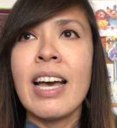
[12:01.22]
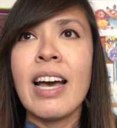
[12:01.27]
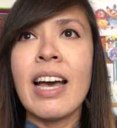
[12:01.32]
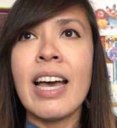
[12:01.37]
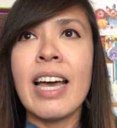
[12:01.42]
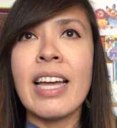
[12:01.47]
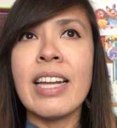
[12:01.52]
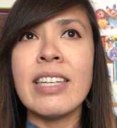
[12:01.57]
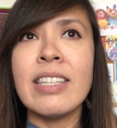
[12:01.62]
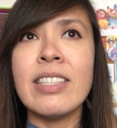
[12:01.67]

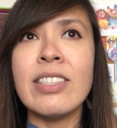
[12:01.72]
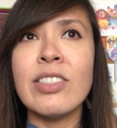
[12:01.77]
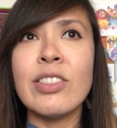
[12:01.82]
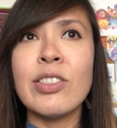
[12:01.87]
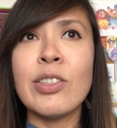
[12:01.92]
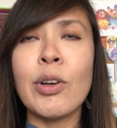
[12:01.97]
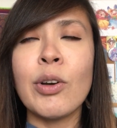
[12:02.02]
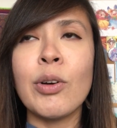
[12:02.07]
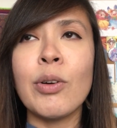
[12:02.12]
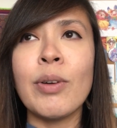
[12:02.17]
And
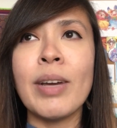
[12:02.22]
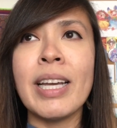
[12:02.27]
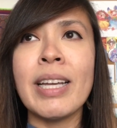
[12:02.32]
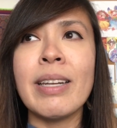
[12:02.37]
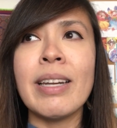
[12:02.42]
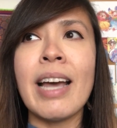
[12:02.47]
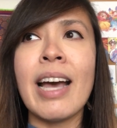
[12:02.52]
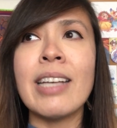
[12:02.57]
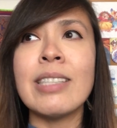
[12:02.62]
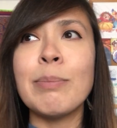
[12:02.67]
so
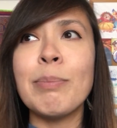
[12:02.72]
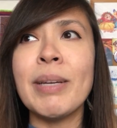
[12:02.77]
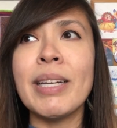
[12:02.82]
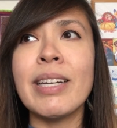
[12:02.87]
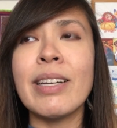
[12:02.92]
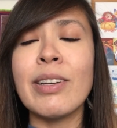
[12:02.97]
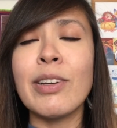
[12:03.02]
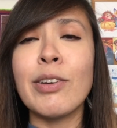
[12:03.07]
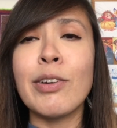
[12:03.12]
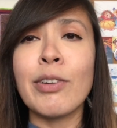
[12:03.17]
it has
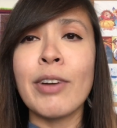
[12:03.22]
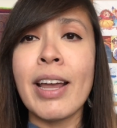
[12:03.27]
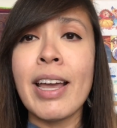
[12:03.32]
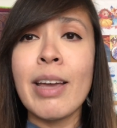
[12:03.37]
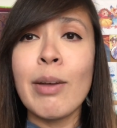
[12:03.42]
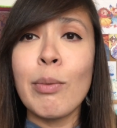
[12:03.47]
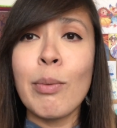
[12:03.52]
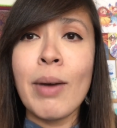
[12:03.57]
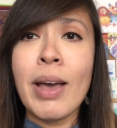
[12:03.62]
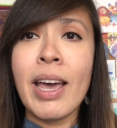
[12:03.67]
been a
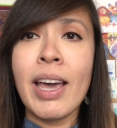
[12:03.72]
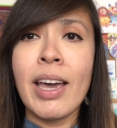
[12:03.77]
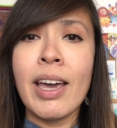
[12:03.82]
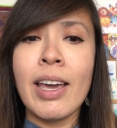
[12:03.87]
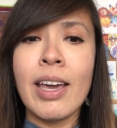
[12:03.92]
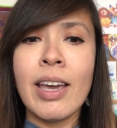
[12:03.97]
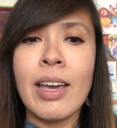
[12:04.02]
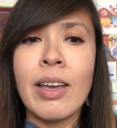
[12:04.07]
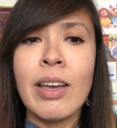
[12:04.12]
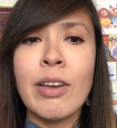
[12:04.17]
great
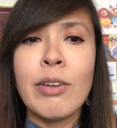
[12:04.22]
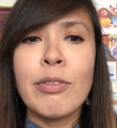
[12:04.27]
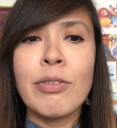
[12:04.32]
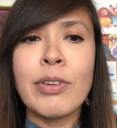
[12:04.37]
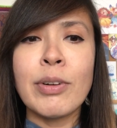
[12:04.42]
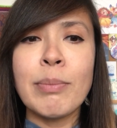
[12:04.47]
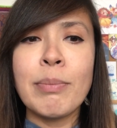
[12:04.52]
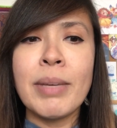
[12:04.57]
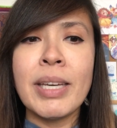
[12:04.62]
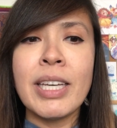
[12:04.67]
way
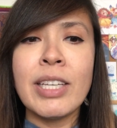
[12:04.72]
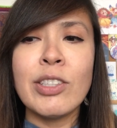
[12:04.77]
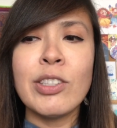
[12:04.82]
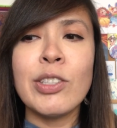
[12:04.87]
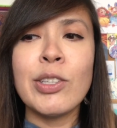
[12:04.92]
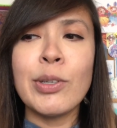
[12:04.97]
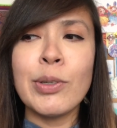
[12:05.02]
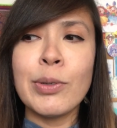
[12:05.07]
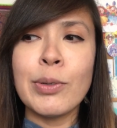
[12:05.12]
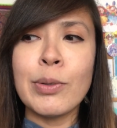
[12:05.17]
for me
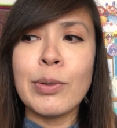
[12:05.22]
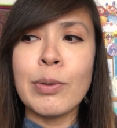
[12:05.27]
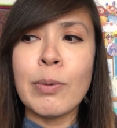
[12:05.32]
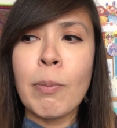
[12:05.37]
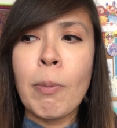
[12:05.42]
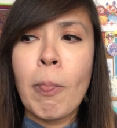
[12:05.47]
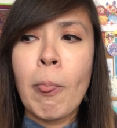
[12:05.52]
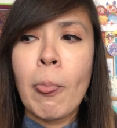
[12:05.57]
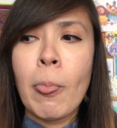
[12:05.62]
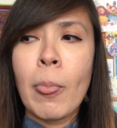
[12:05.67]

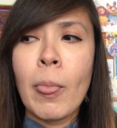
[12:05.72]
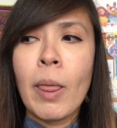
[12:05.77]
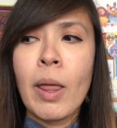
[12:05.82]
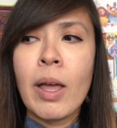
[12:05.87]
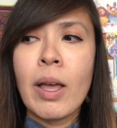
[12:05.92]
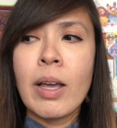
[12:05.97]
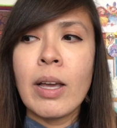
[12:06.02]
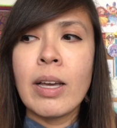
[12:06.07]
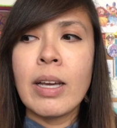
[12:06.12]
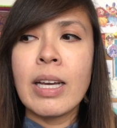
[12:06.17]
to
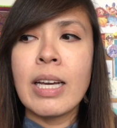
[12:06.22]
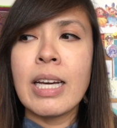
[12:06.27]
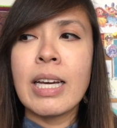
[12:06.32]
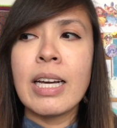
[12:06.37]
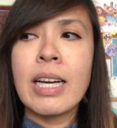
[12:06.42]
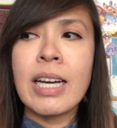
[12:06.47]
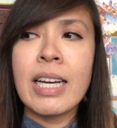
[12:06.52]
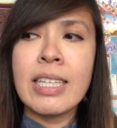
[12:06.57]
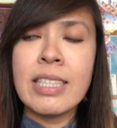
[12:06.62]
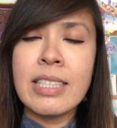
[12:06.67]

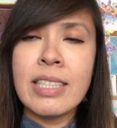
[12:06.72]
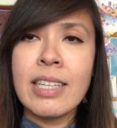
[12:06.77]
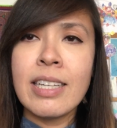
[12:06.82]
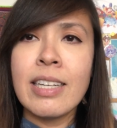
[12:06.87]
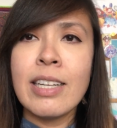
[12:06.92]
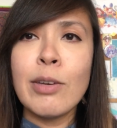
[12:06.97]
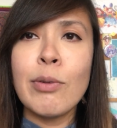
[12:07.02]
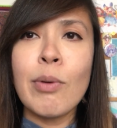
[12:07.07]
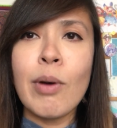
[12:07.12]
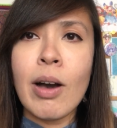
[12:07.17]

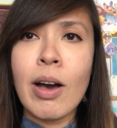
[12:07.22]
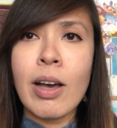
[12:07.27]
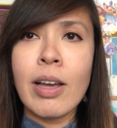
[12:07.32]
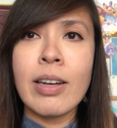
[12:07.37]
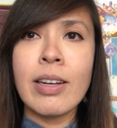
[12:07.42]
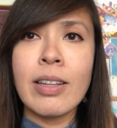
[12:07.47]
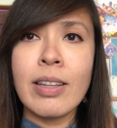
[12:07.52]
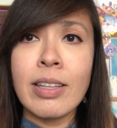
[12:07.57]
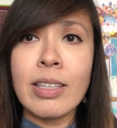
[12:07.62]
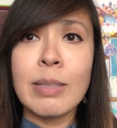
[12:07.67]
continue
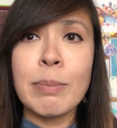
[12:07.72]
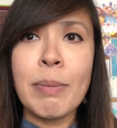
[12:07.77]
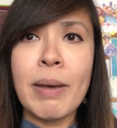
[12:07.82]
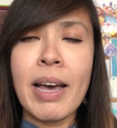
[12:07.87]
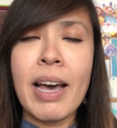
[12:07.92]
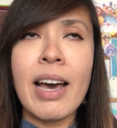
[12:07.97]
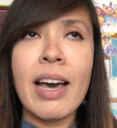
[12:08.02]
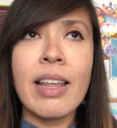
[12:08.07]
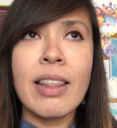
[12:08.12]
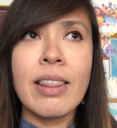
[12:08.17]
on this
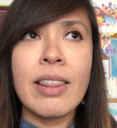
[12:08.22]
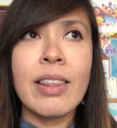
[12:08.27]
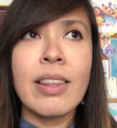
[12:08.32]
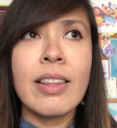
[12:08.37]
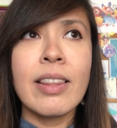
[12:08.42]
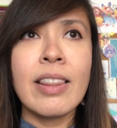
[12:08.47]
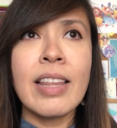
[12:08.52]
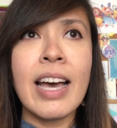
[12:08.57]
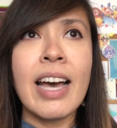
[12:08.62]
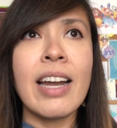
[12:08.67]
path
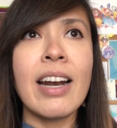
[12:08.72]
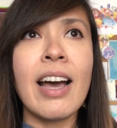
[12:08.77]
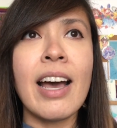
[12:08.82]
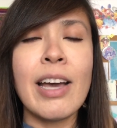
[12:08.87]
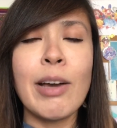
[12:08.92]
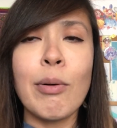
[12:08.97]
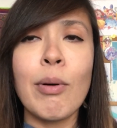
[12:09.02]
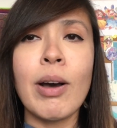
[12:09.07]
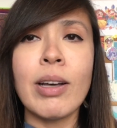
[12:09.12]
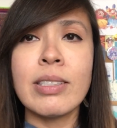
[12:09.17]
that
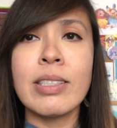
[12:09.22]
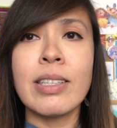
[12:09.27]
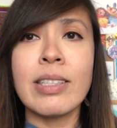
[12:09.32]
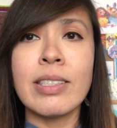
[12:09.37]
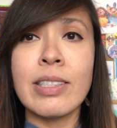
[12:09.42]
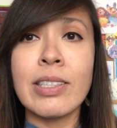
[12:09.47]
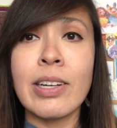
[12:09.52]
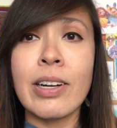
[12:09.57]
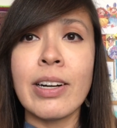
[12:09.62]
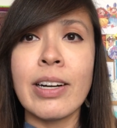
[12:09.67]

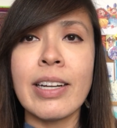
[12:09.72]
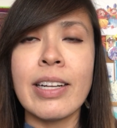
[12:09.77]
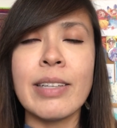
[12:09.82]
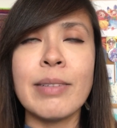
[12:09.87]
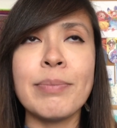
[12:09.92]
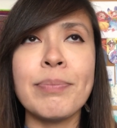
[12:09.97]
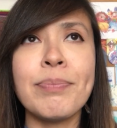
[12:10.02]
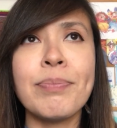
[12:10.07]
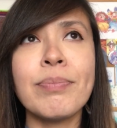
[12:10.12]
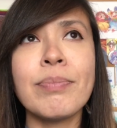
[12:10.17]
ayahuasca started.